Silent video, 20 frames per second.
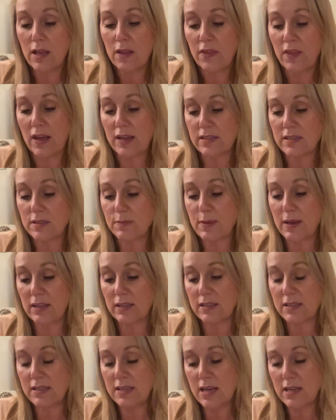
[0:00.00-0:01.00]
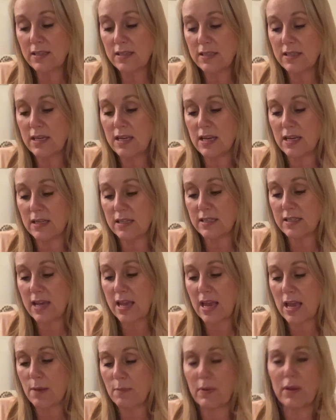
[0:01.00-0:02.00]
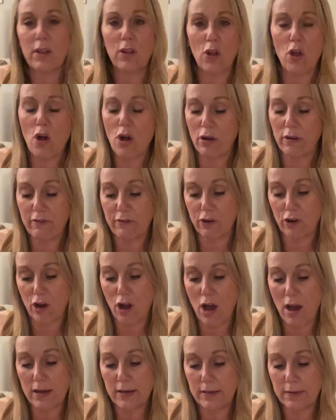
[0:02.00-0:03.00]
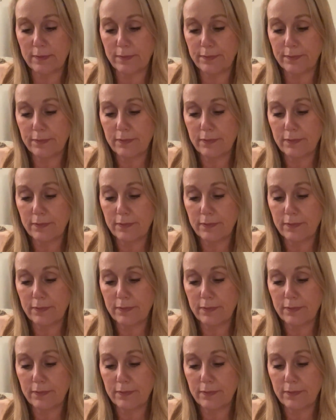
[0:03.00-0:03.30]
that smell dusty and damp and long forgotten.